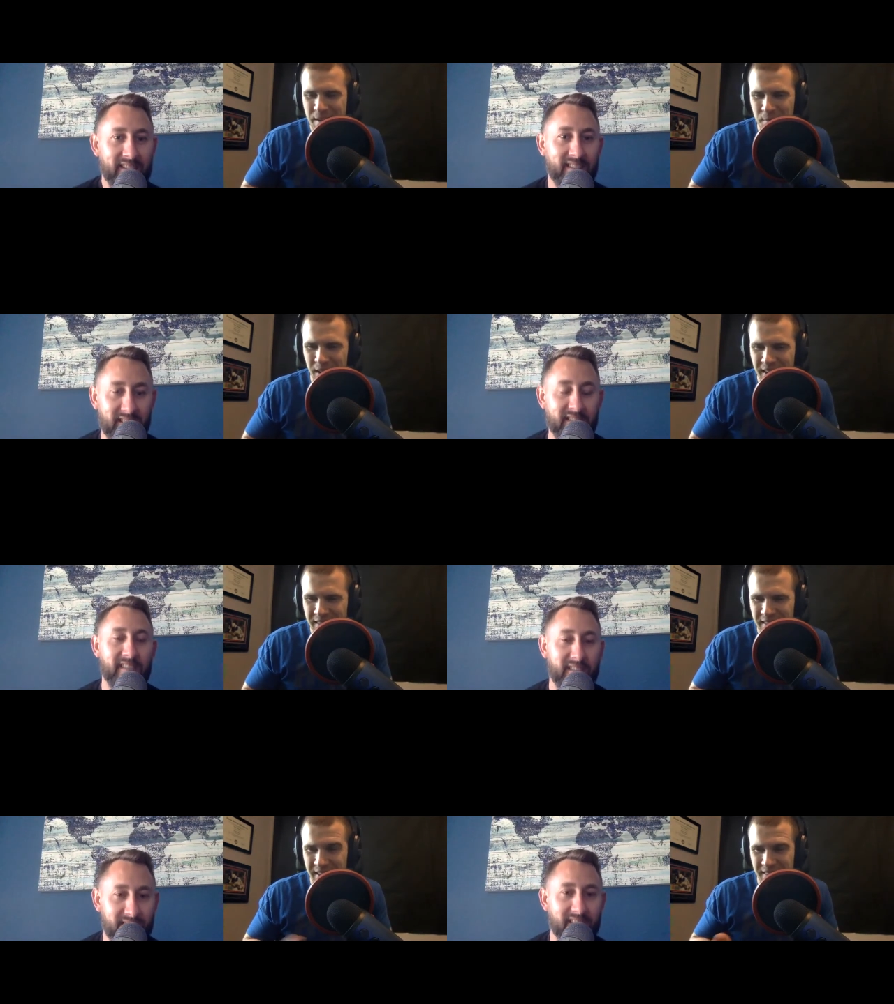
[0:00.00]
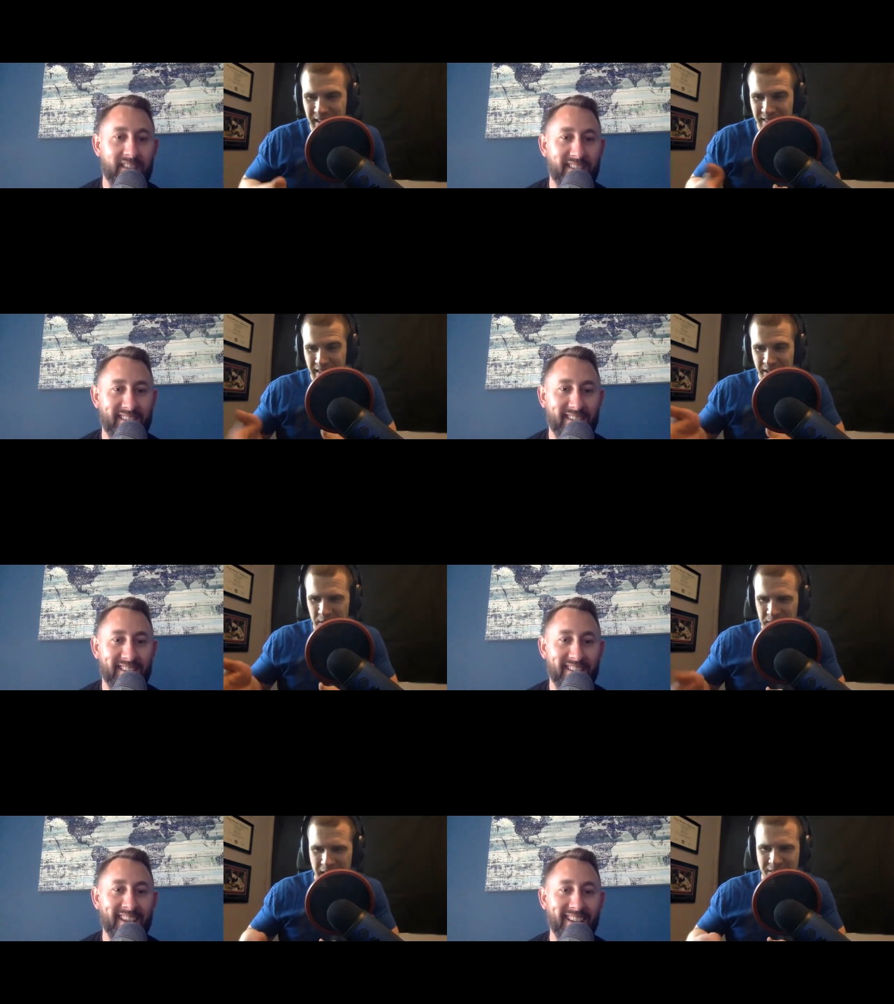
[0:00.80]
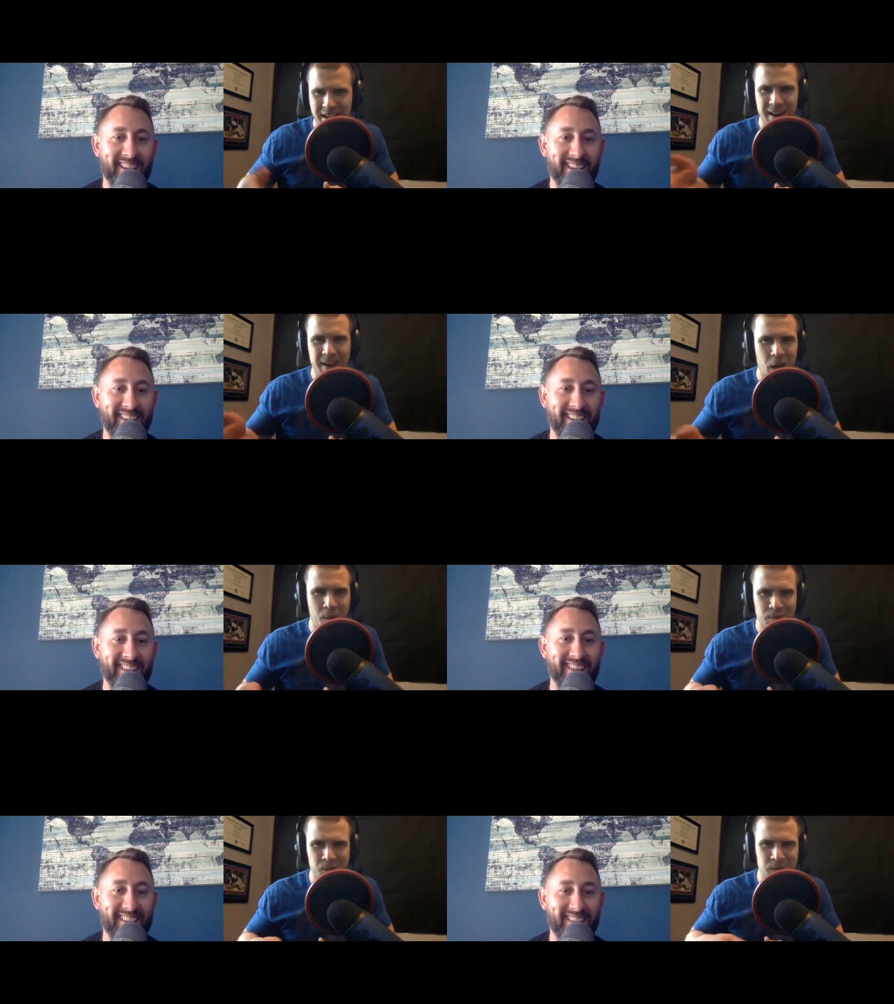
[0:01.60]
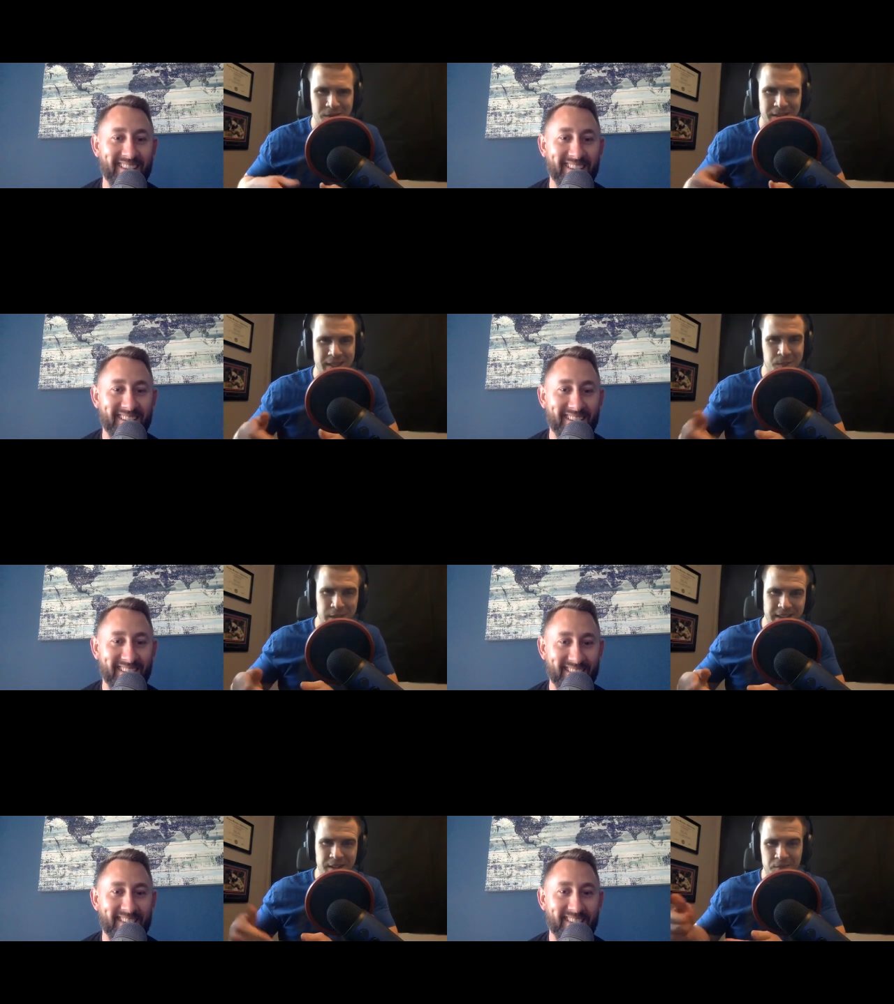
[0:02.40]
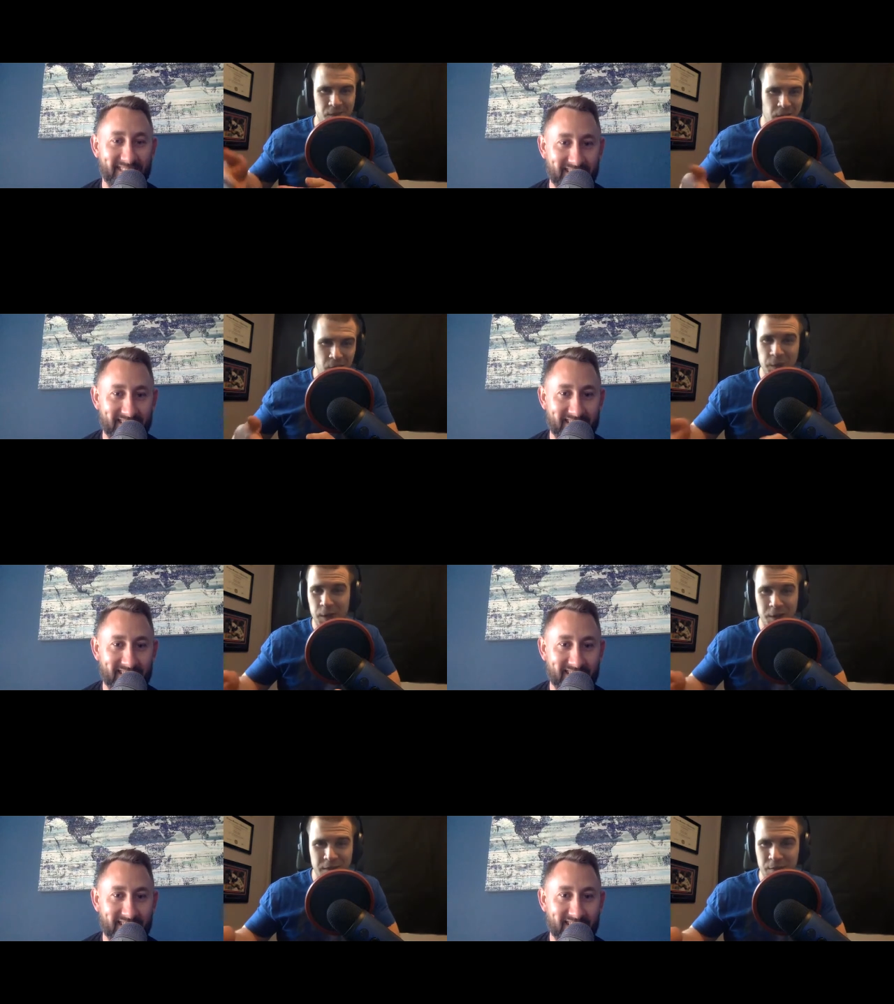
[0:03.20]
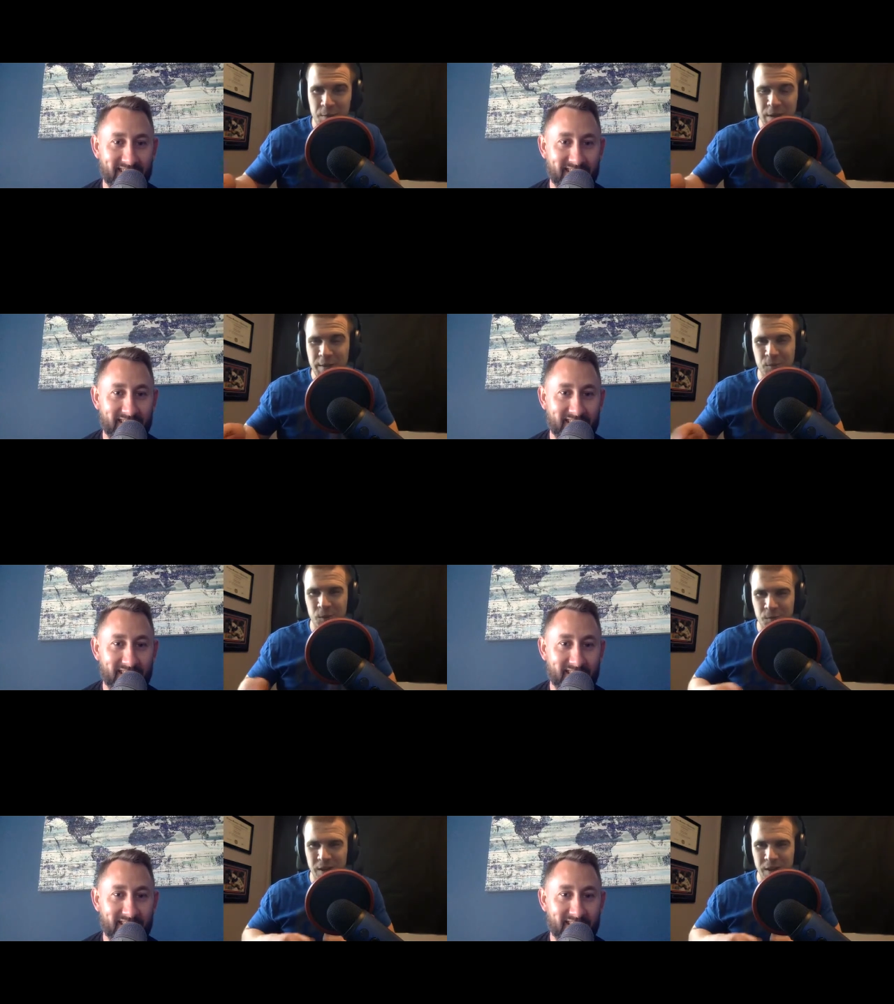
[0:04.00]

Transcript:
Speaker 1: But then like later in life had an accomplishment of like speaking in front of three hundred fifty people.